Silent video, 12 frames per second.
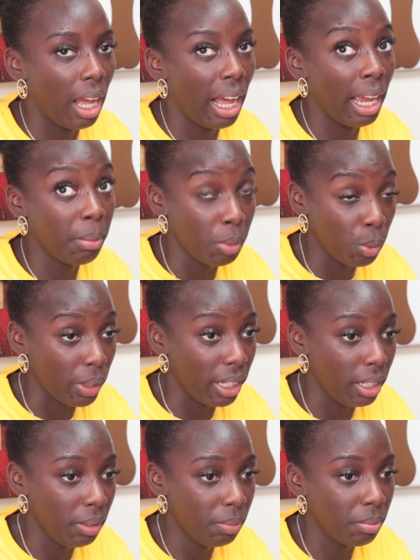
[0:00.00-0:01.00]
I'm
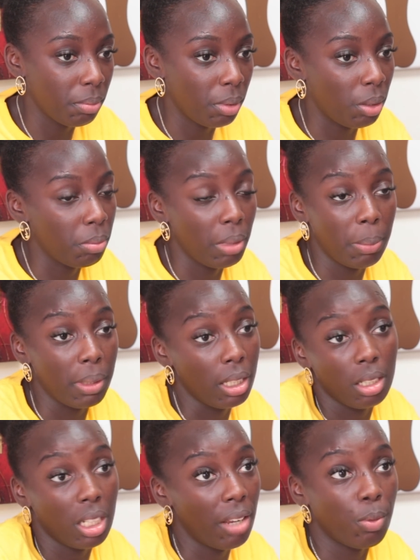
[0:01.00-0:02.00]
aware, but
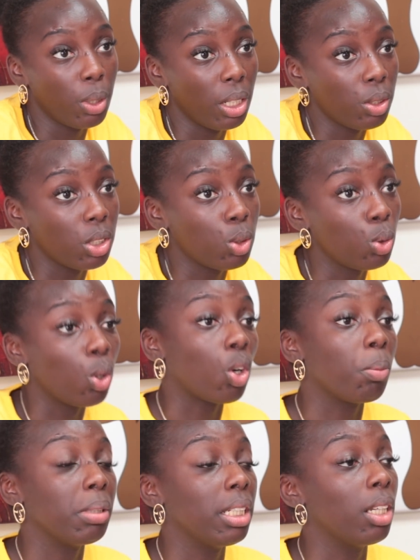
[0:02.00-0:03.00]
maybe everyone else is not
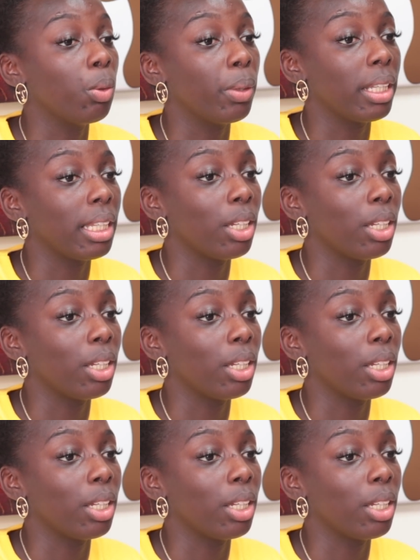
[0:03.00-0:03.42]
completely aware